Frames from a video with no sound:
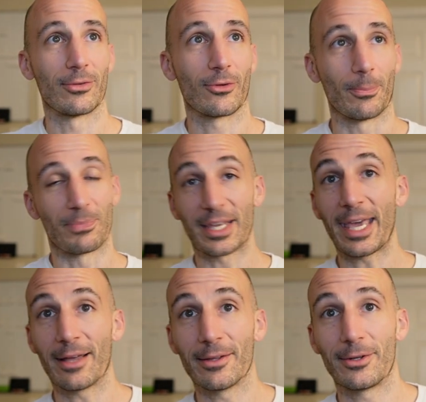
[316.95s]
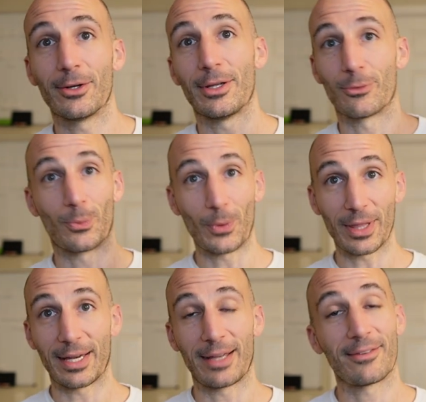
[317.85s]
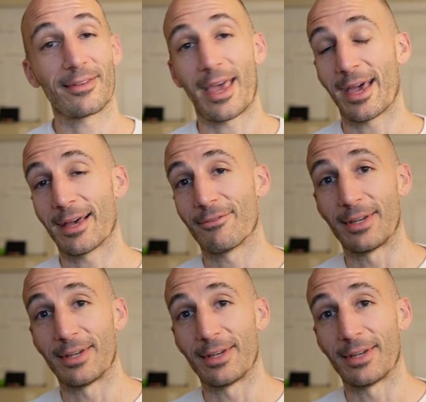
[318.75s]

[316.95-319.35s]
So the calendar is really nice to have.